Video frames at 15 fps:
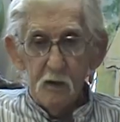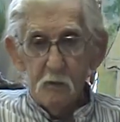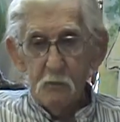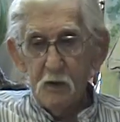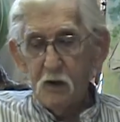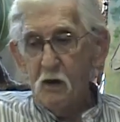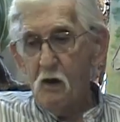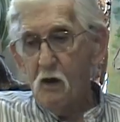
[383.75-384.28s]

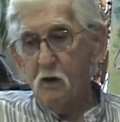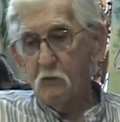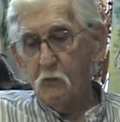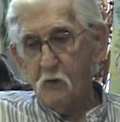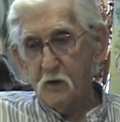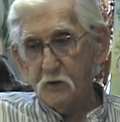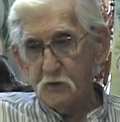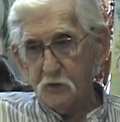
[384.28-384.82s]
big
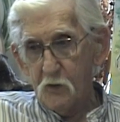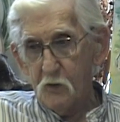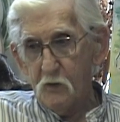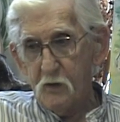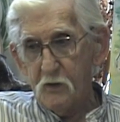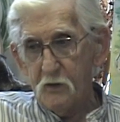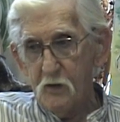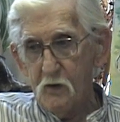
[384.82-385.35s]
hardware
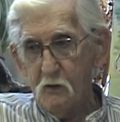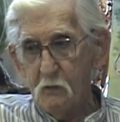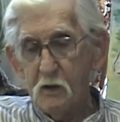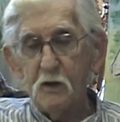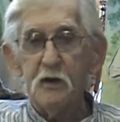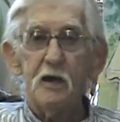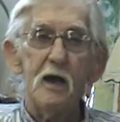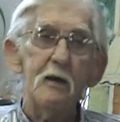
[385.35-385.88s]
store in there at
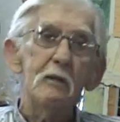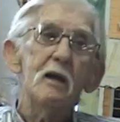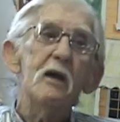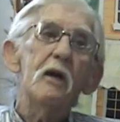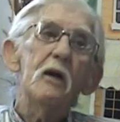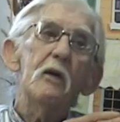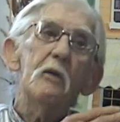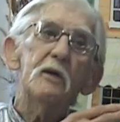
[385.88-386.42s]
one time,
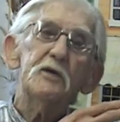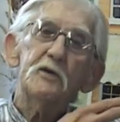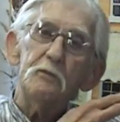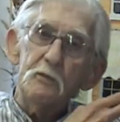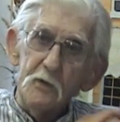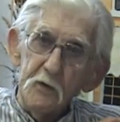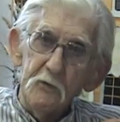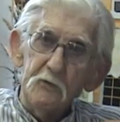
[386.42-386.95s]
which
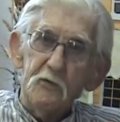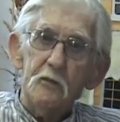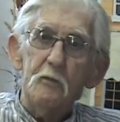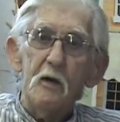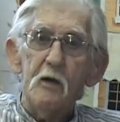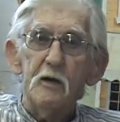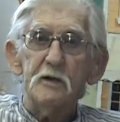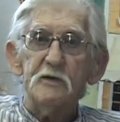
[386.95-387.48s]
moved to
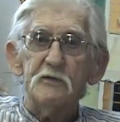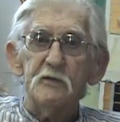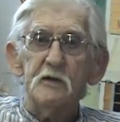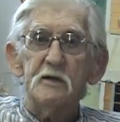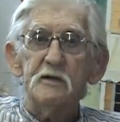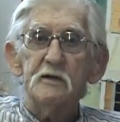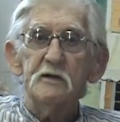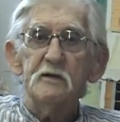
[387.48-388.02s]
Marysville.